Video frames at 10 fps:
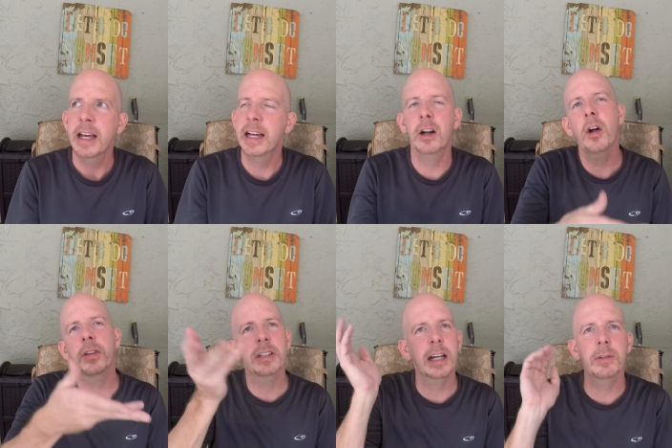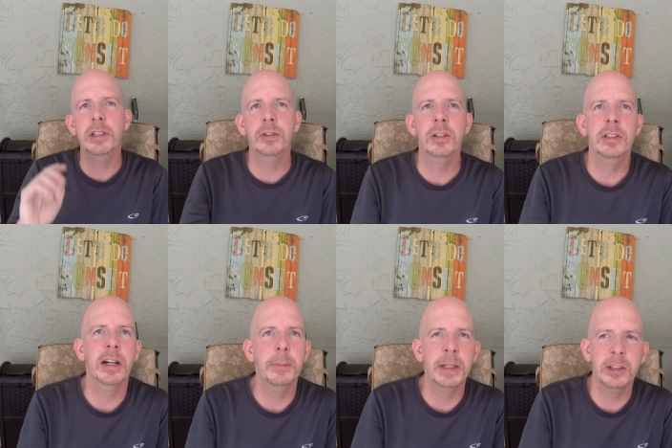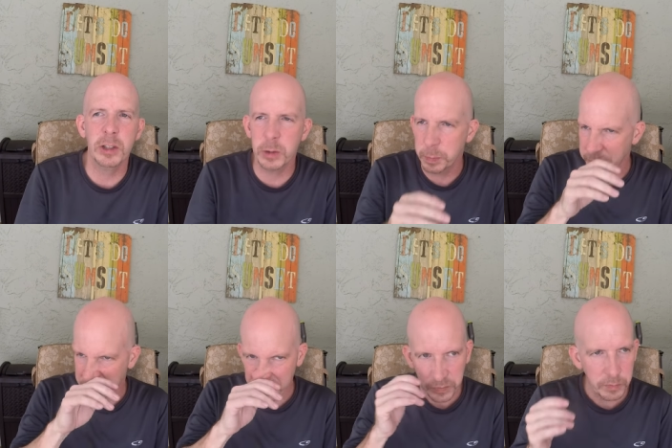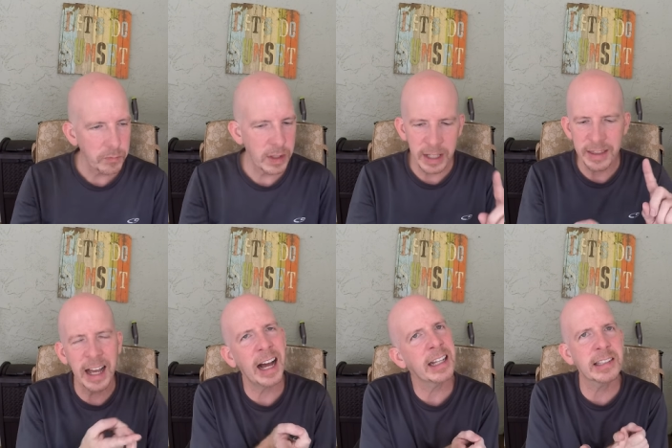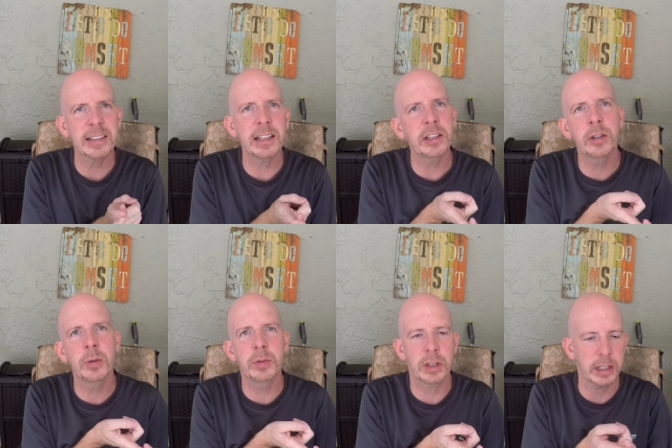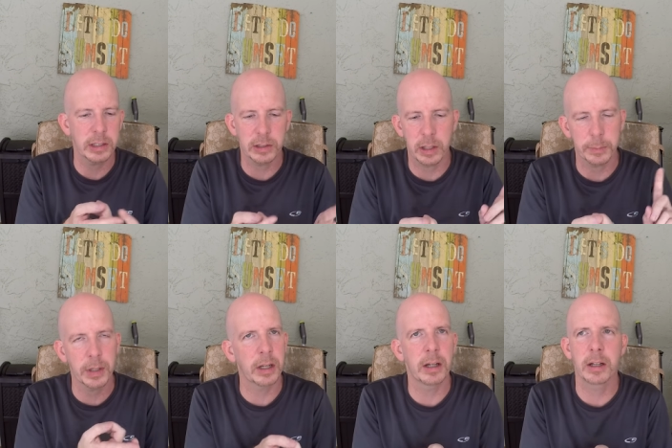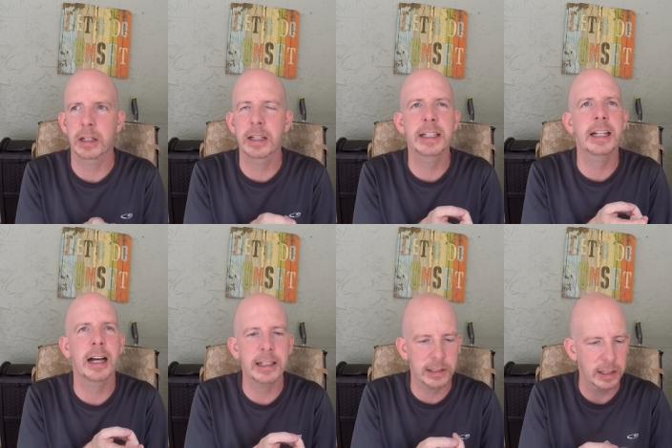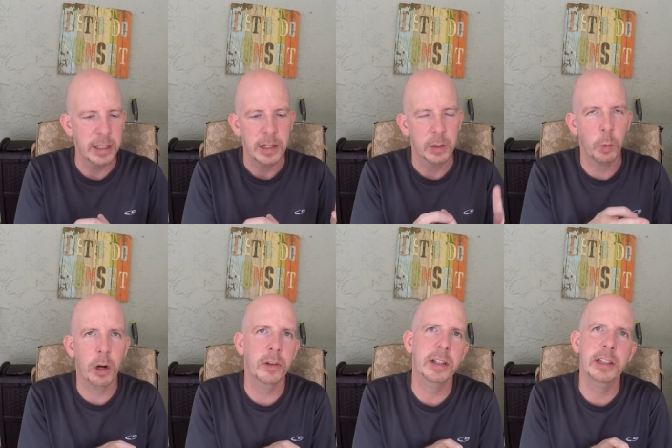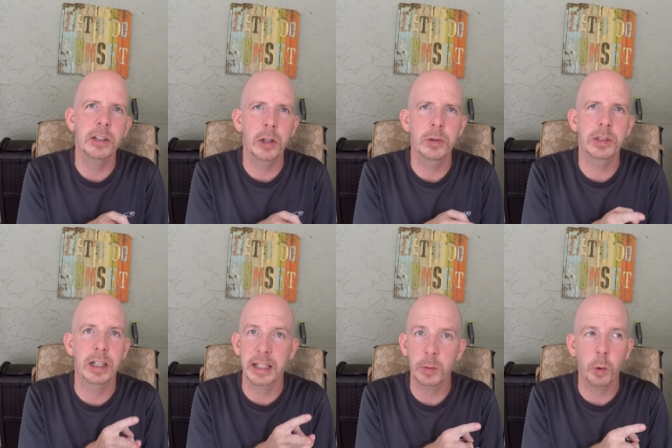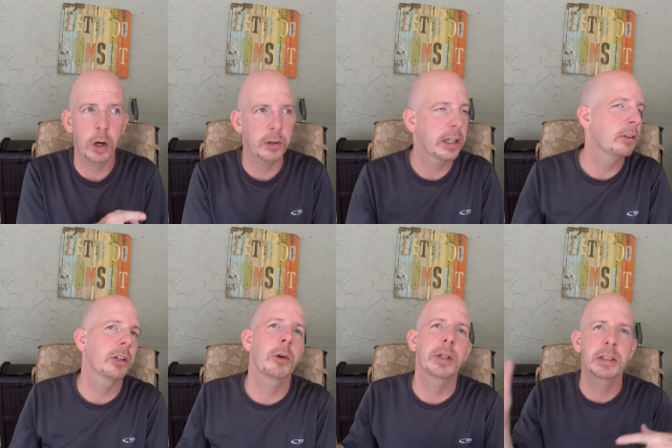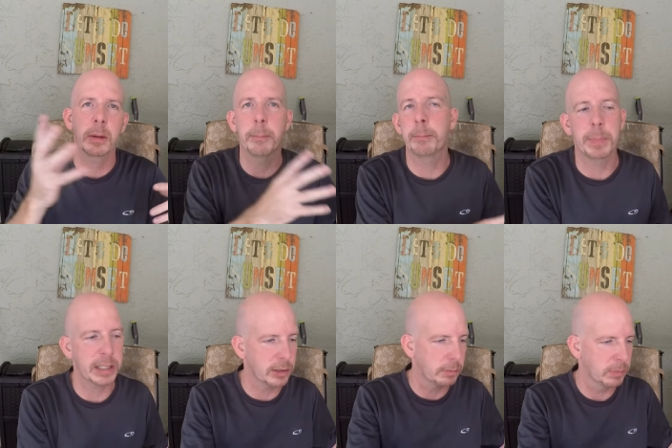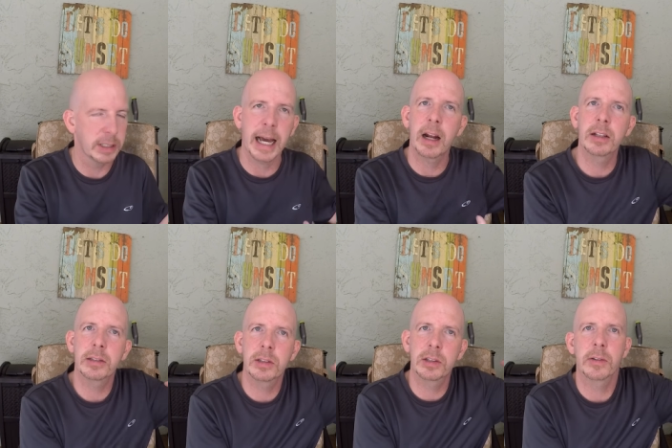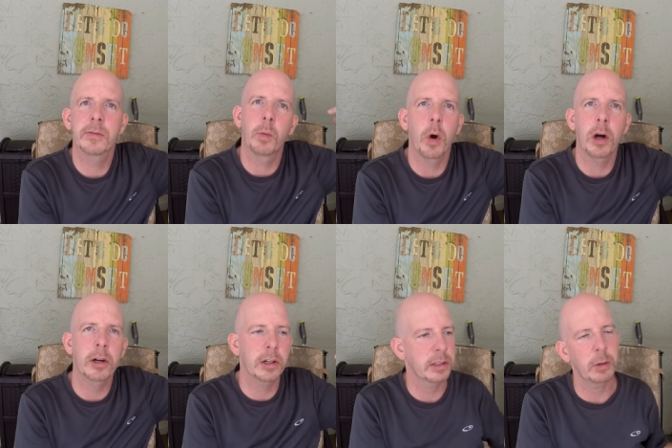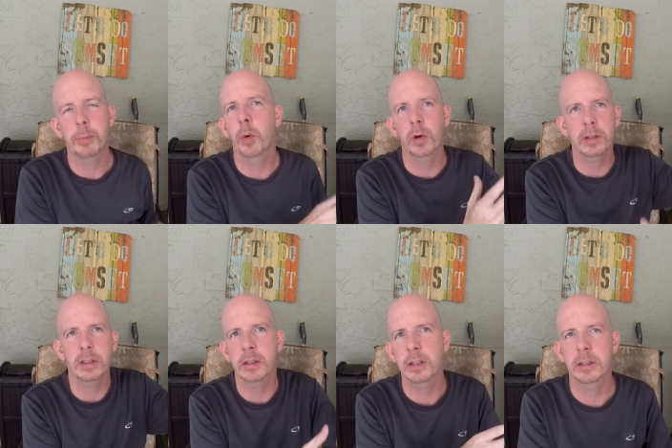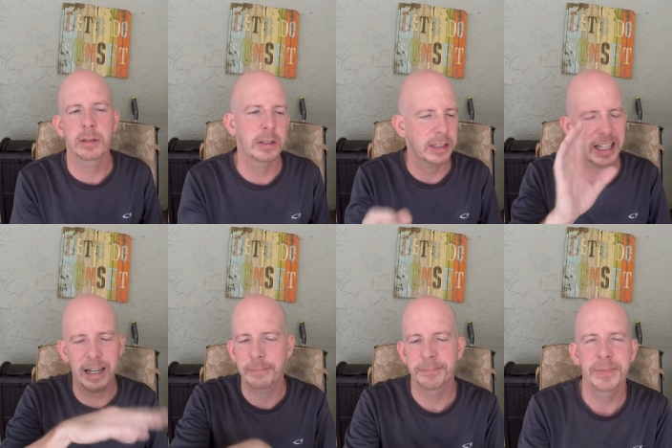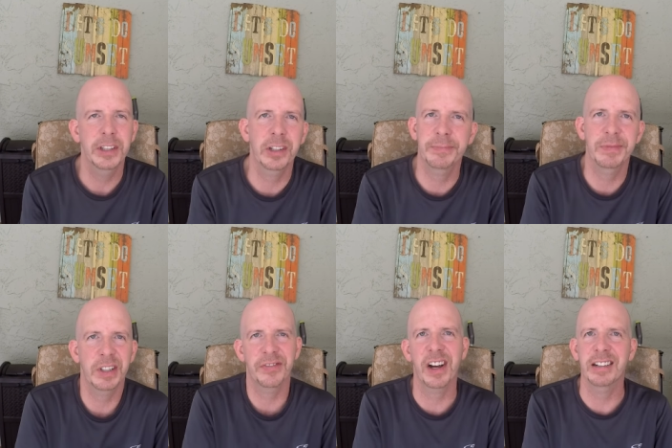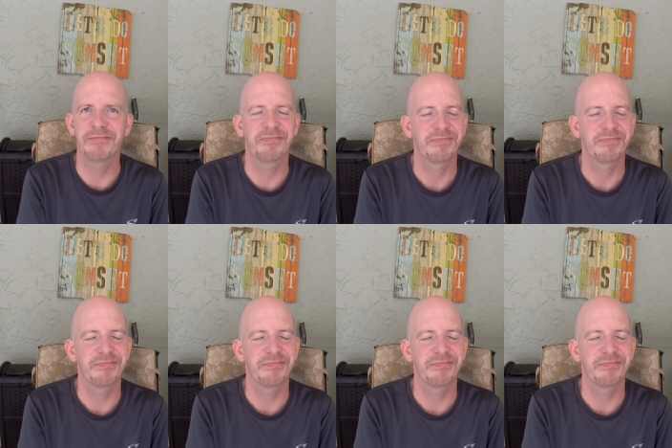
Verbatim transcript: And all the Thai restaurants that I've been to, the ice that they use is uh, clean ice the water that they use is clean water. They'll go get the big gallons of water and they'll pour it in the yeah. You're you're fine.